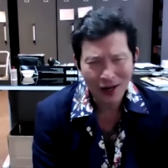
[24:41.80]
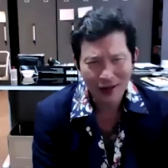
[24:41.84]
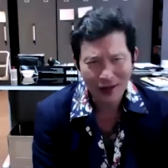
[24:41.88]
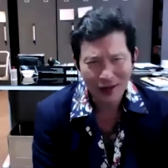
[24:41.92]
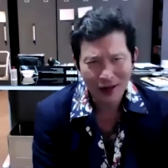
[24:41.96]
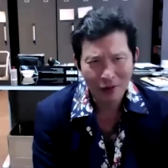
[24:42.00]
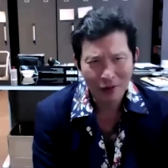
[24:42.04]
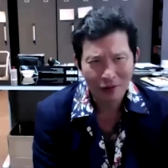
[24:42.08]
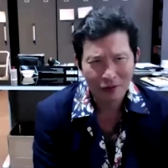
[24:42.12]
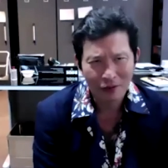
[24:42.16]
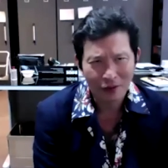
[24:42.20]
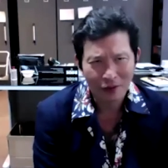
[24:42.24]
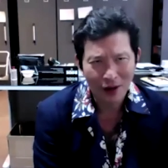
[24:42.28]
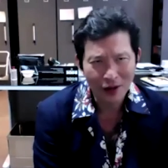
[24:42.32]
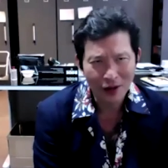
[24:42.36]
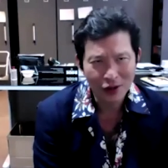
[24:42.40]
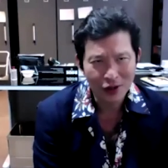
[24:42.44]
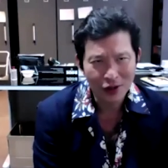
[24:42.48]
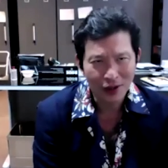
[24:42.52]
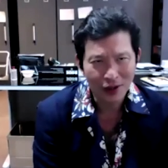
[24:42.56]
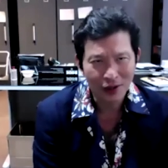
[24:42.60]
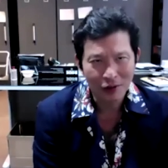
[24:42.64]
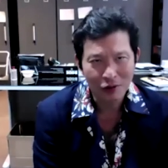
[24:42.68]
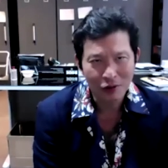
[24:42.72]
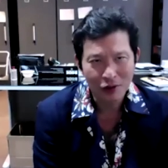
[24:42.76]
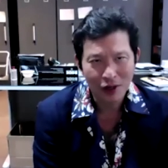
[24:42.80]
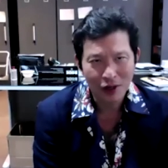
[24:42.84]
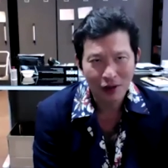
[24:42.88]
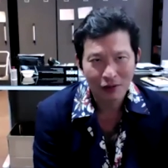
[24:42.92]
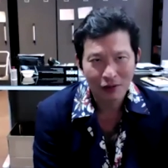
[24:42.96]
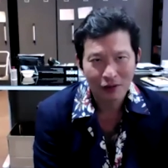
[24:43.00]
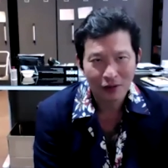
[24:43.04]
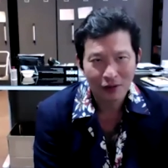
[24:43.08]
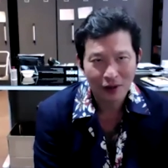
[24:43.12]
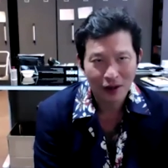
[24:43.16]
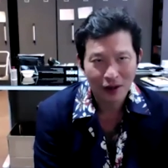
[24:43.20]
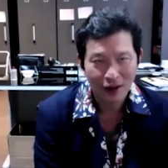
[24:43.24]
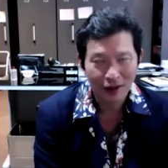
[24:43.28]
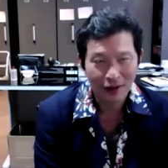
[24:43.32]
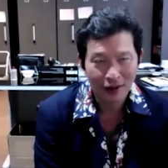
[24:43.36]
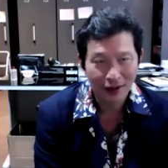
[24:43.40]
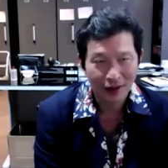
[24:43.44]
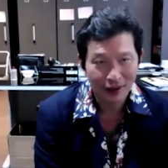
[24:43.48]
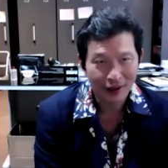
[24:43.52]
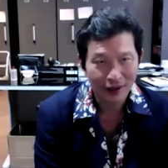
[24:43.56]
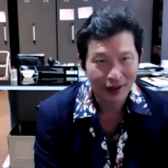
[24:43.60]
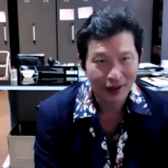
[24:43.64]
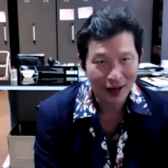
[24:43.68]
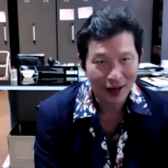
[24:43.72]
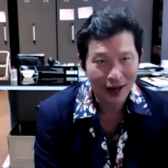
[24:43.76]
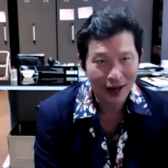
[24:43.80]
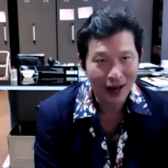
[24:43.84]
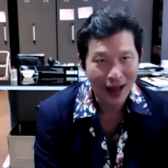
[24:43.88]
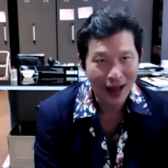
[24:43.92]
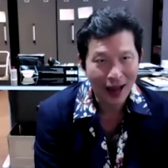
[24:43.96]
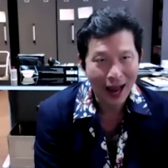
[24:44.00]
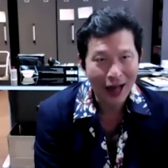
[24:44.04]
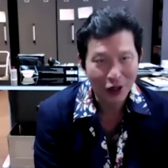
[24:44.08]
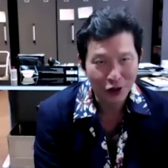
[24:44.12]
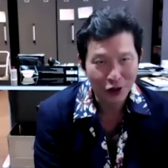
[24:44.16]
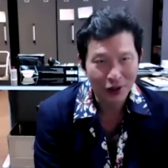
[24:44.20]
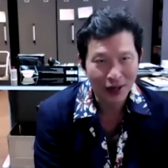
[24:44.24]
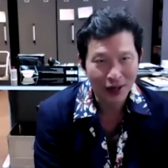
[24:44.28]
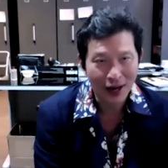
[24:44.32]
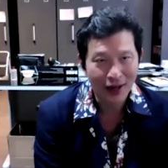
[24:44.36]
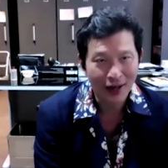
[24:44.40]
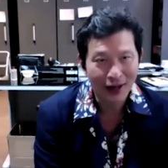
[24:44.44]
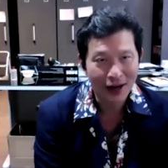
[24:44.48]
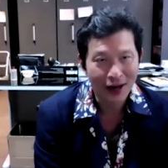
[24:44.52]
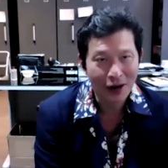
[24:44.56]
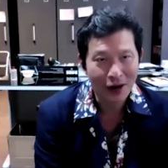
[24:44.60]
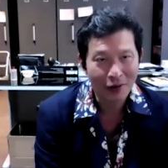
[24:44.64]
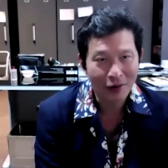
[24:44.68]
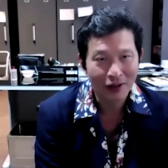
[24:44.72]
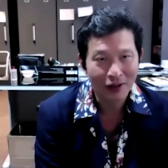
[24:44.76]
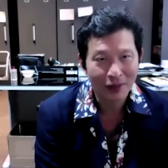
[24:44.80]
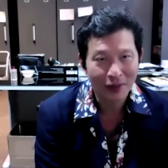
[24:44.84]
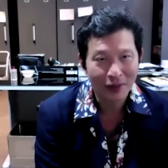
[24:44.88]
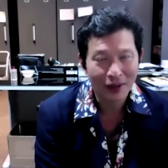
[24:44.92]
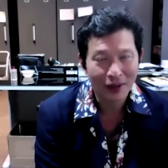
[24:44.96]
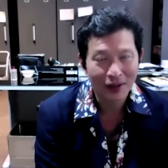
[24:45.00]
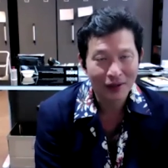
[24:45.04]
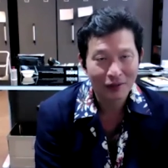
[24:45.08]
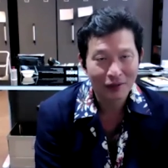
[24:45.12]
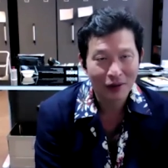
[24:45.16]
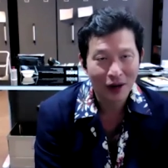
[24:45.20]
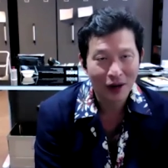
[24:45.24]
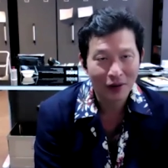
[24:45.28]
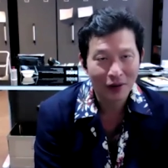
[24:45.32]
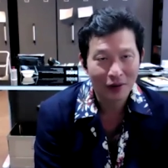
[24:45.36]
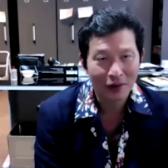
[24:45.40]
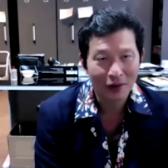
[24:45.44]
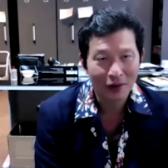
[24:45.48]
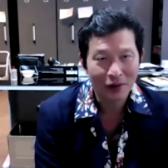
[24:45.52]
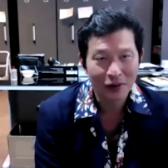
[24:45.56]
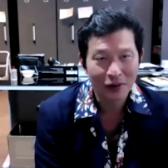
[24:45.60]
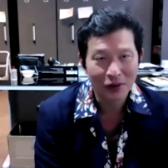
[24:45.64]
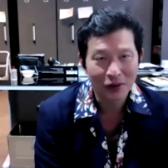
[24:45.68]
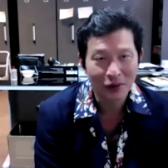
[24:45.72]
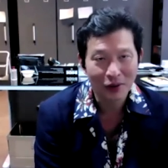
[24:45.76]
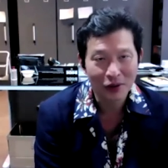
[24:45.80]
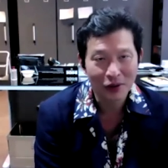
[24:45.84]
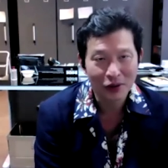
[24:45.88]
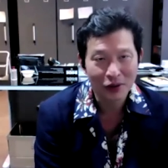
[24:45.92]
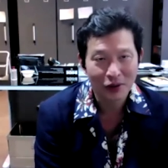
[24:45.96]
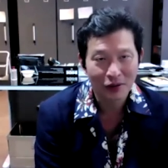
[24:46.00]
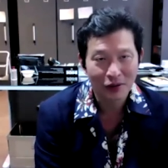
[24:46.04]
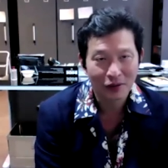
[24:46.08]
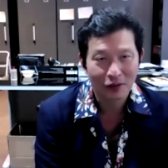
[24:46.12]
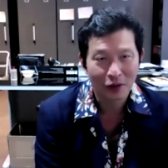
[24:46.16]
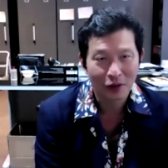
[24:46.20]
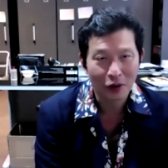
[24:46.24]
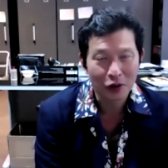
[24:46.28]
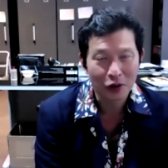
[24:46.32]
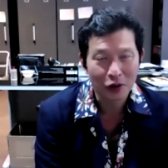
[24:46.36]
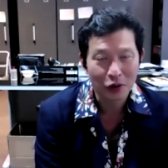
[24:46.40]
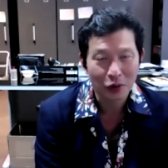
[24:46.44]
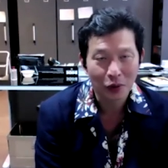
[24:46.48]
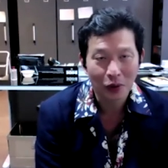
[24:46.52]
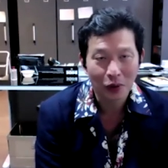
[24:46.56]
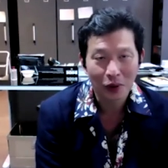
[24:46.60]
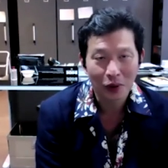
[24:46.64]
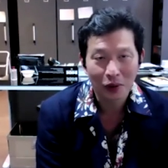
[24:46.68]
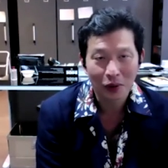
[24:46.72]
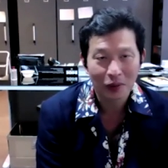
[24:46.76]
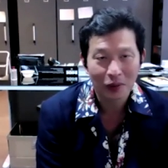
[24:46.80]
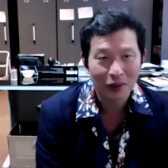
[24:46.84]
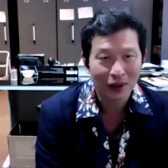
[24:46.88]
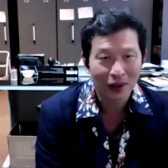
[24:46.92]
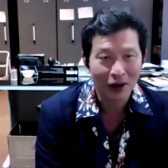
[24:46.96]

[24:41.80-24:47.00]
hanging out with friends like yourself, uh, like actually hanging out with them, and rather than doing sort of virtual.